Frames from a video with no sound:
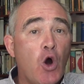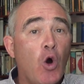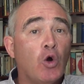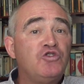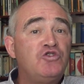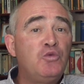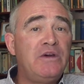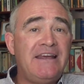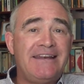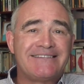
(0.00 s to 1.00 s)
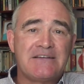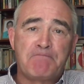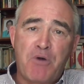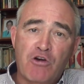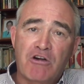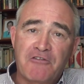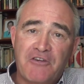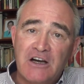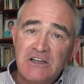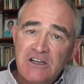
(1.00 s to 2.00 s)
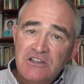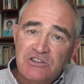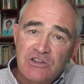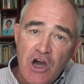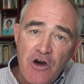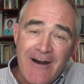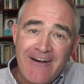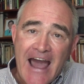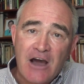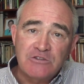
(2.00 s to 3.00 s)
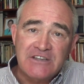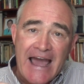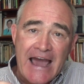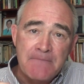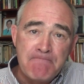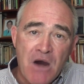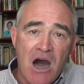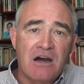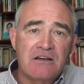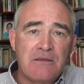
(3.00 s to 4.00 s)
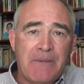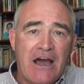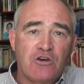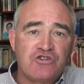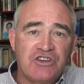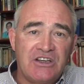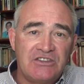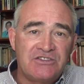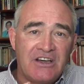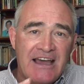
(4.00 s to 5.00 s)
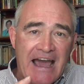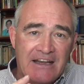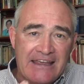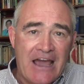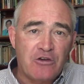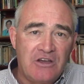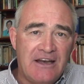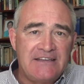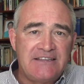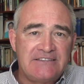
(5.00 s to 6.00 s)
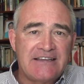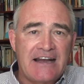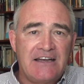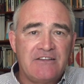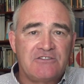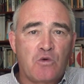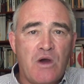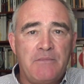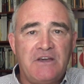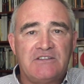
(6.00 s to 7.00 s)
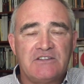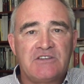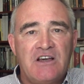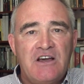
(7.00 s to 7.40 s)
or do we need a topographer to go around and mark the boundaries and calculate exactly the square meters